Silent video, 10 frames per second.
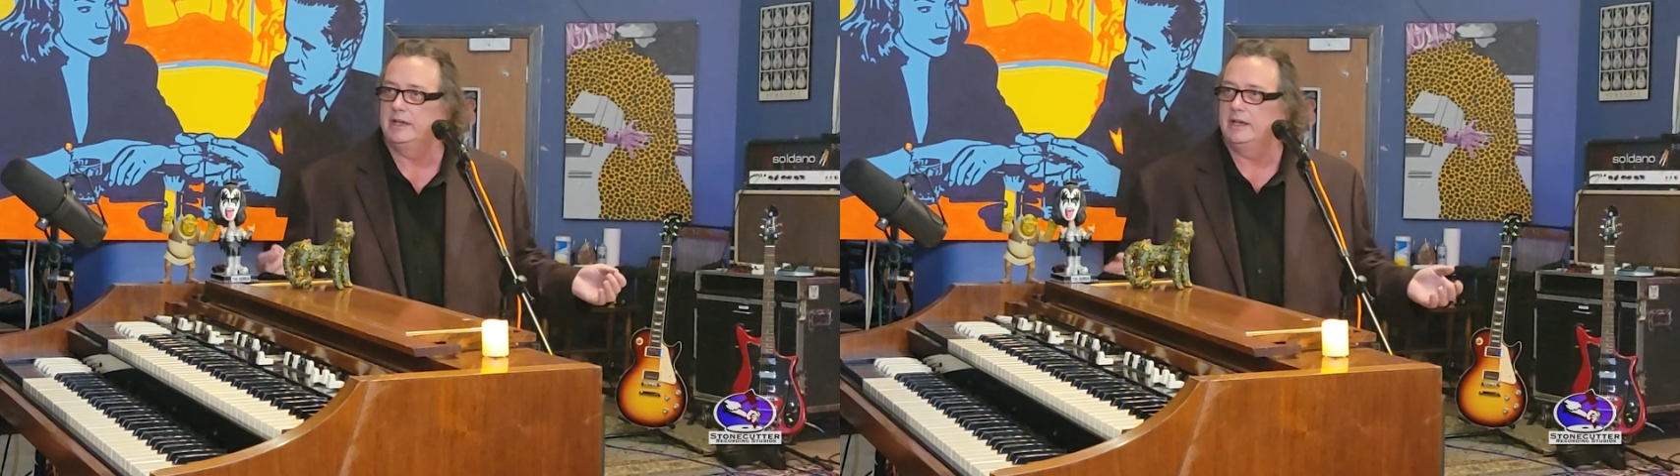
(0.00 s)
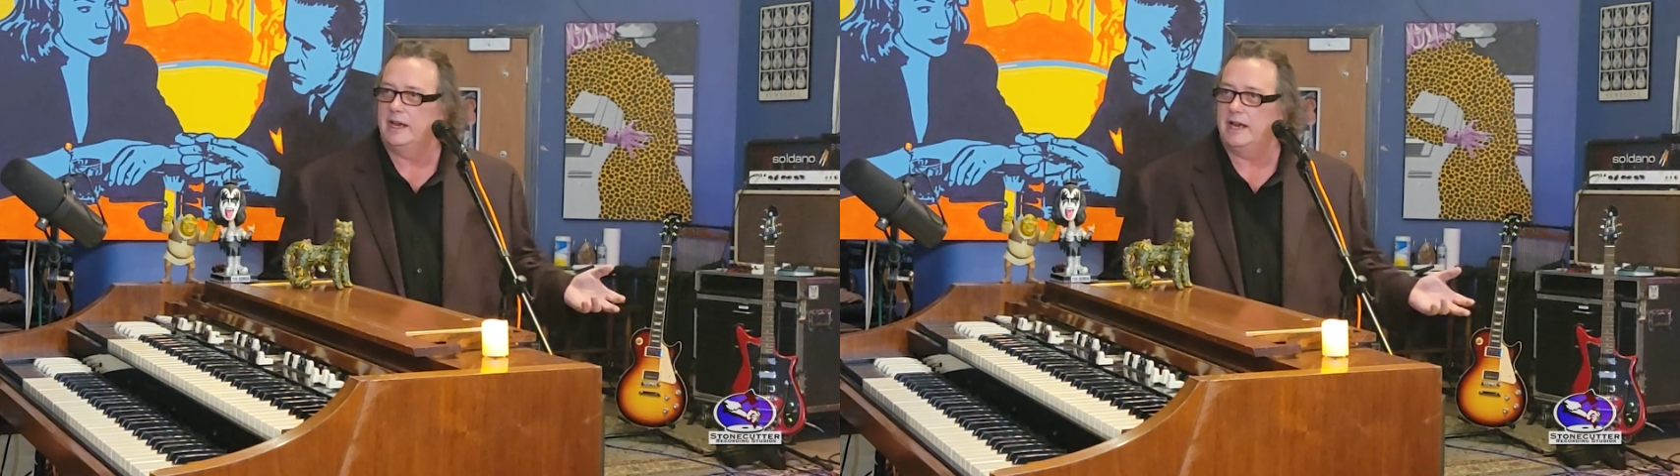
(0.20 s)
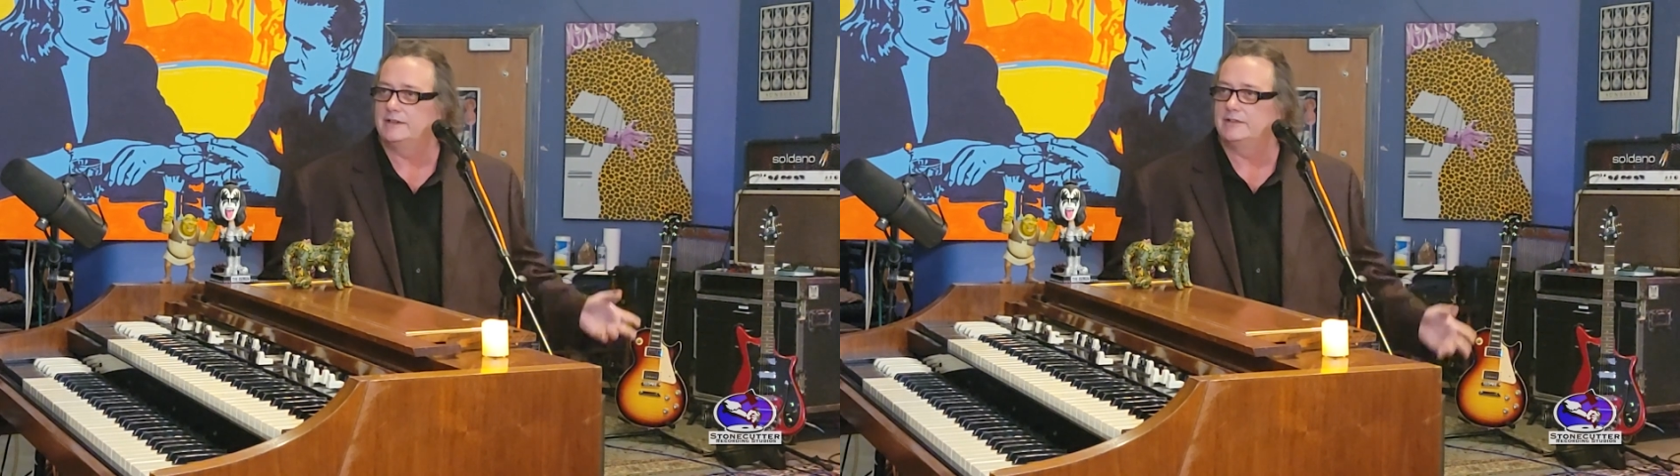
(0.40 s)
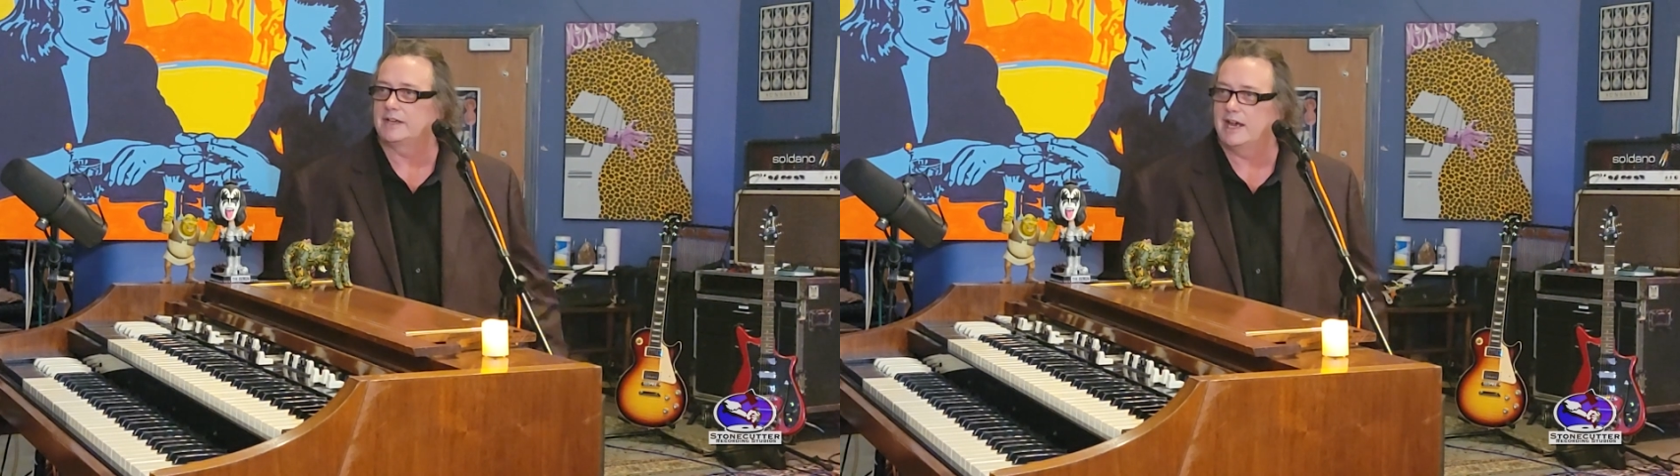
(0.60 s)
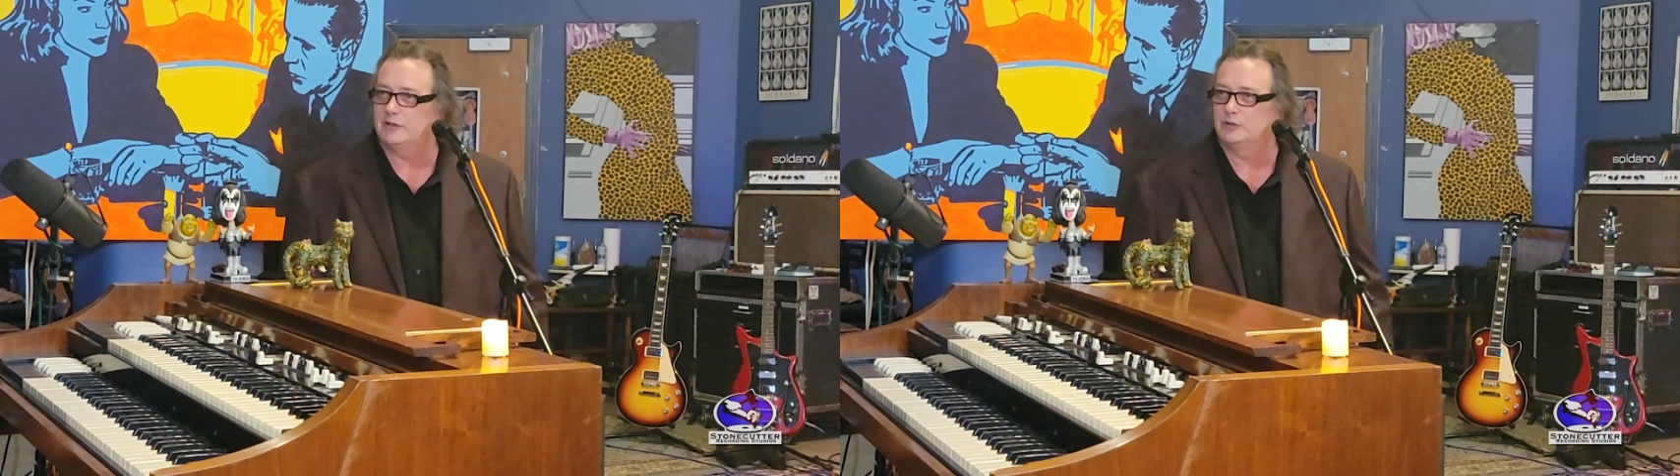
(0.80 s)
has a
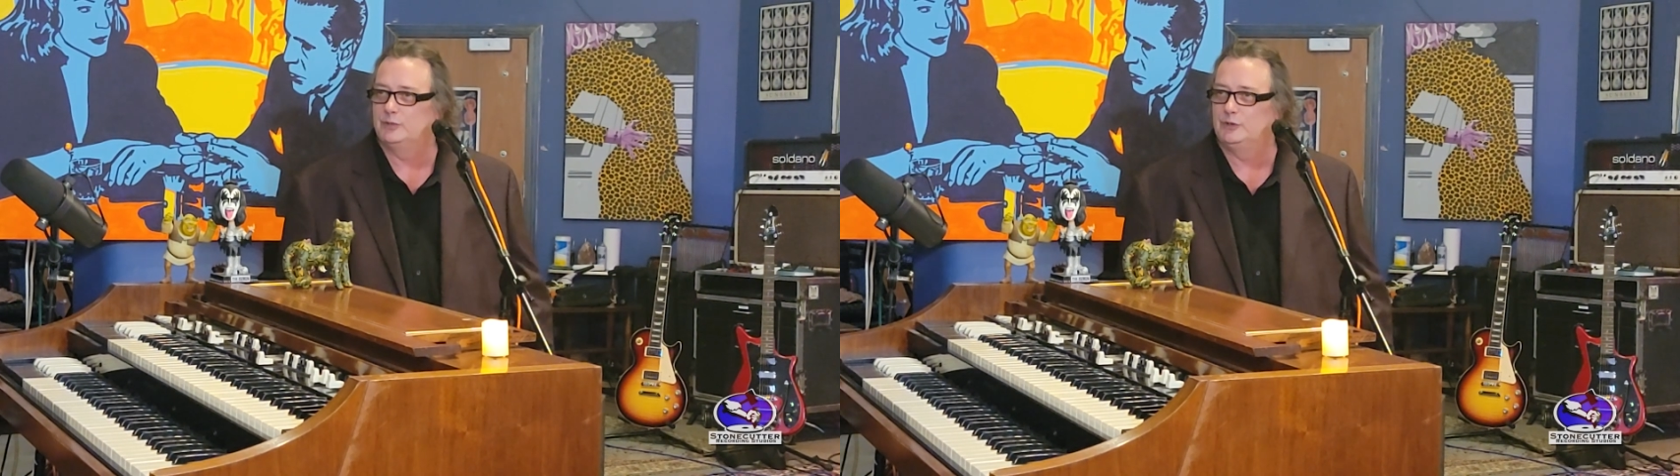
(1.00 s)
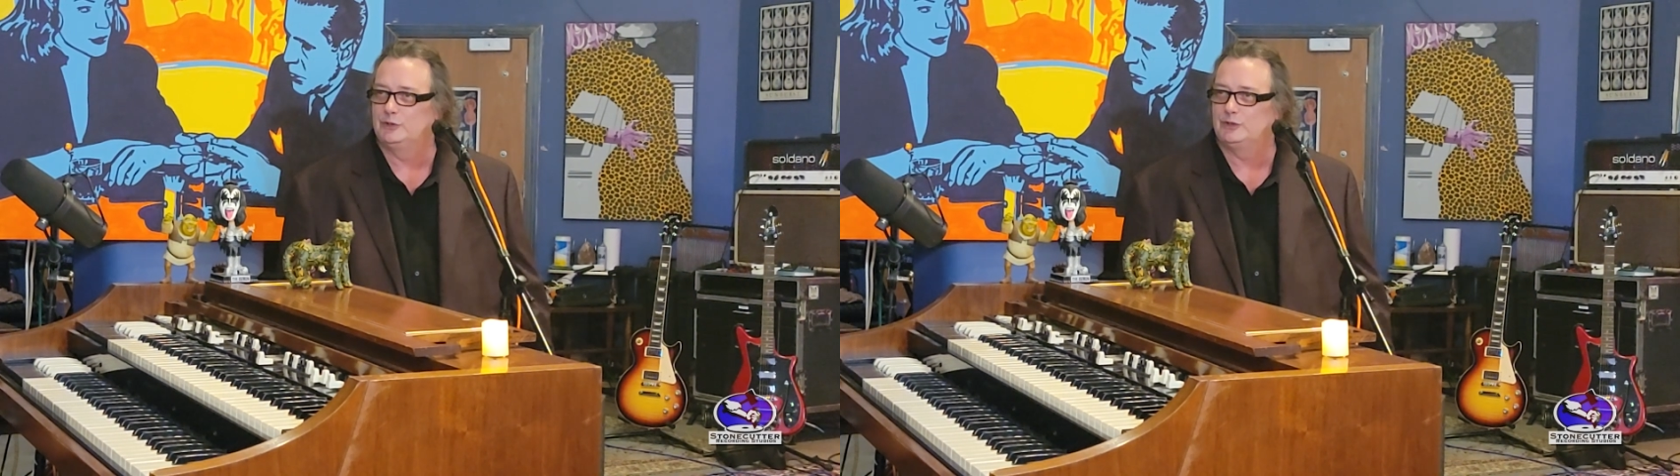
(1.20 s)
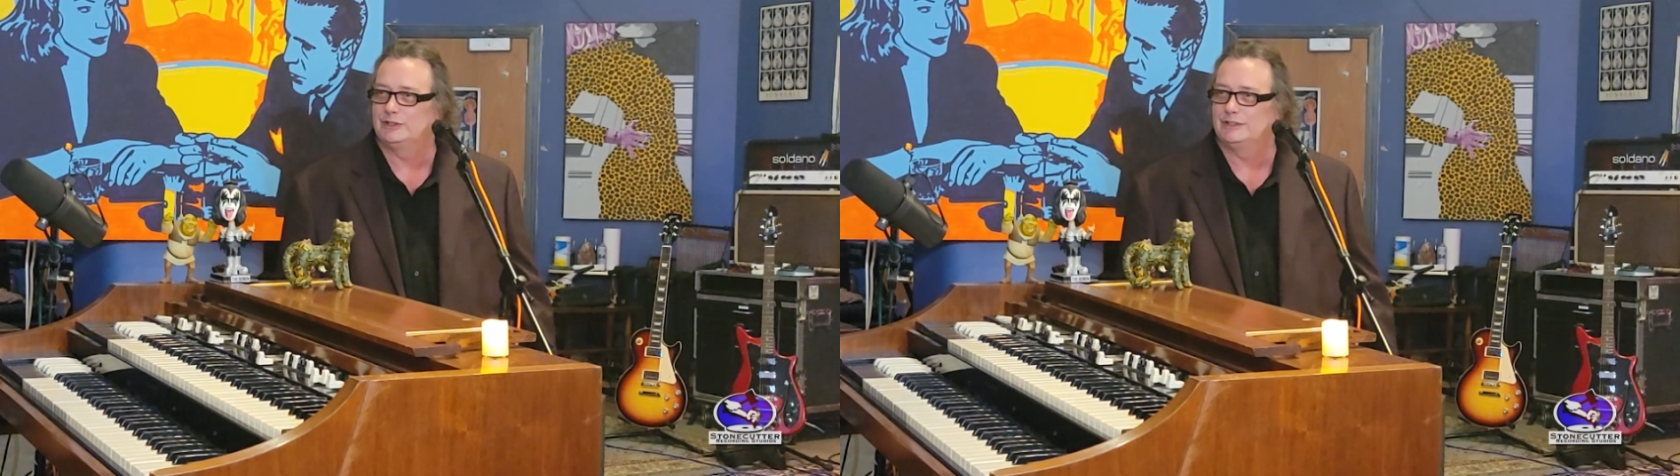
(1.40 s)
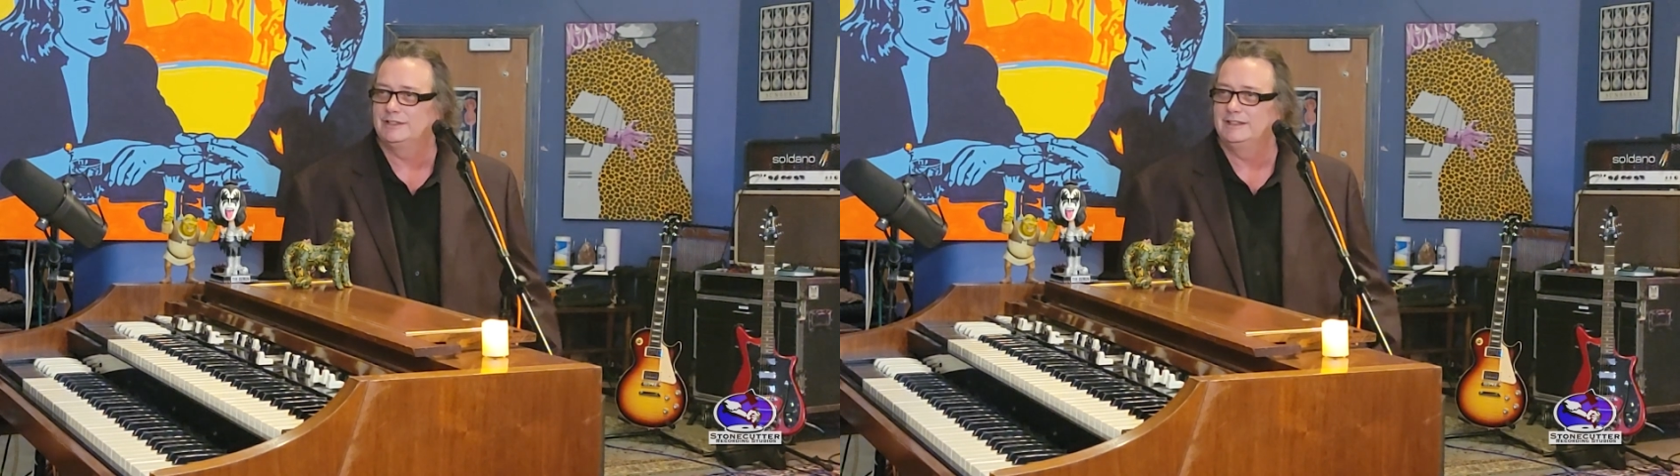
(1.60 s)
contribution,